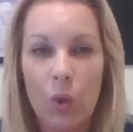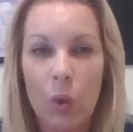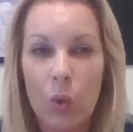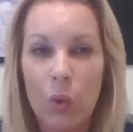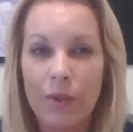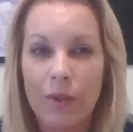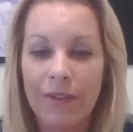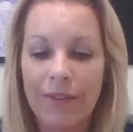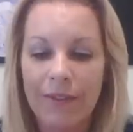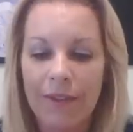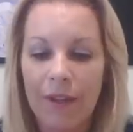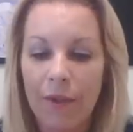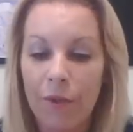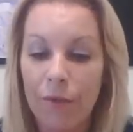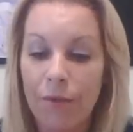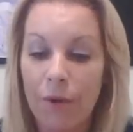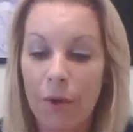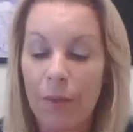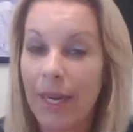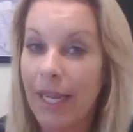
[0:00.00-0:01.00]
a course
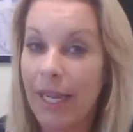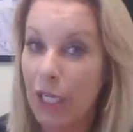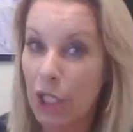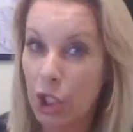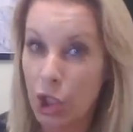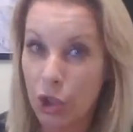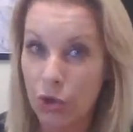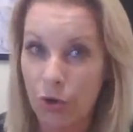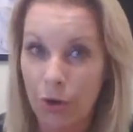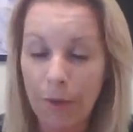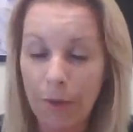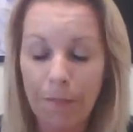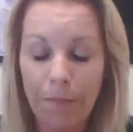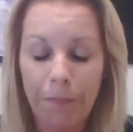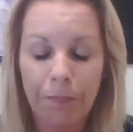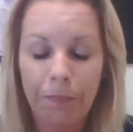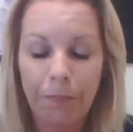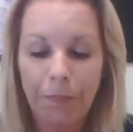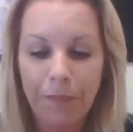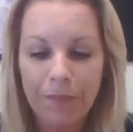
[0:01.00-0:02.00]
through an English
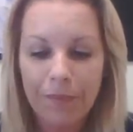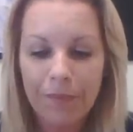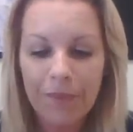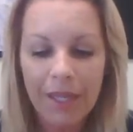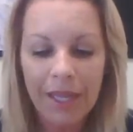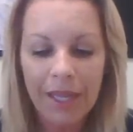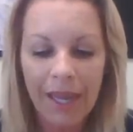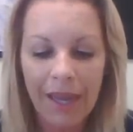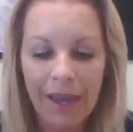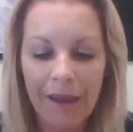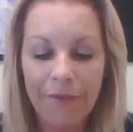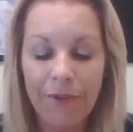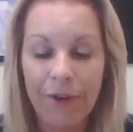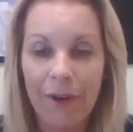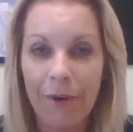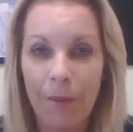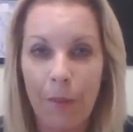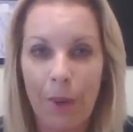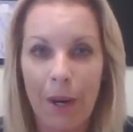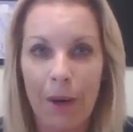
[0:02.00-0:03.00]
group, a
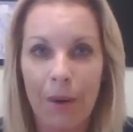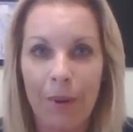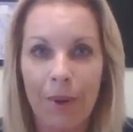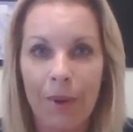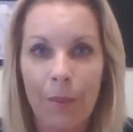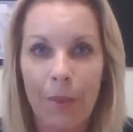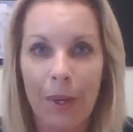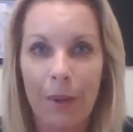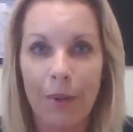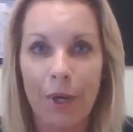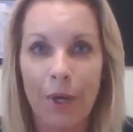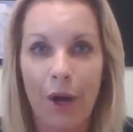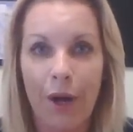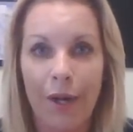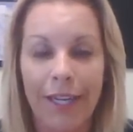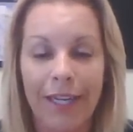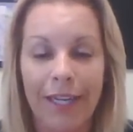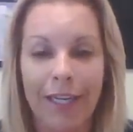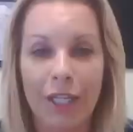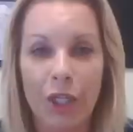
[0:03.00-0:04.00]
very
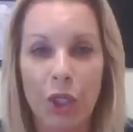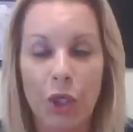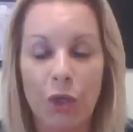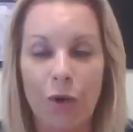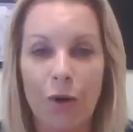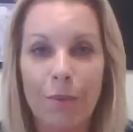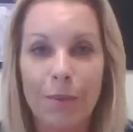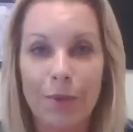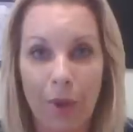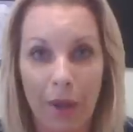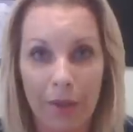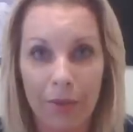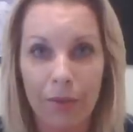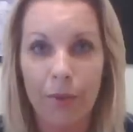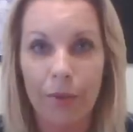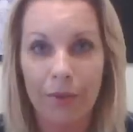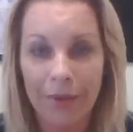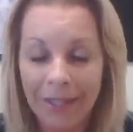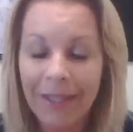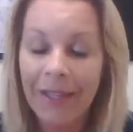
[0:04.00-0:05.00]
well-known English group, so I
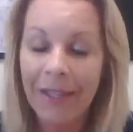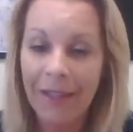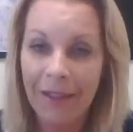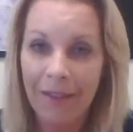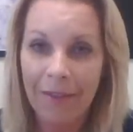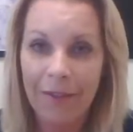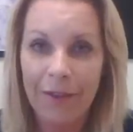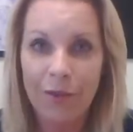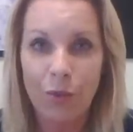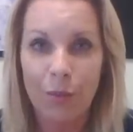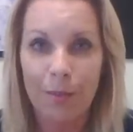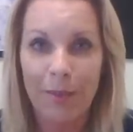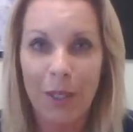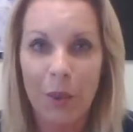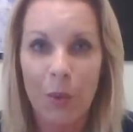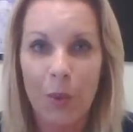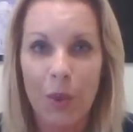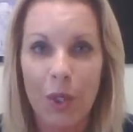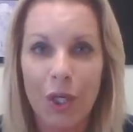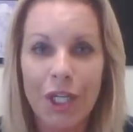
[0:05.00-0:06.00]
thought this would
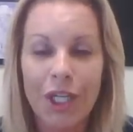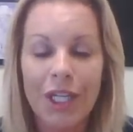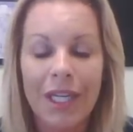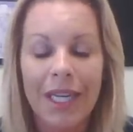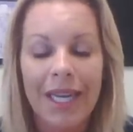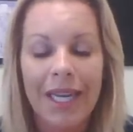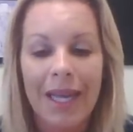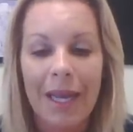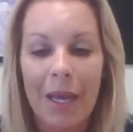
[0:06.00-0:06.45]
be all good.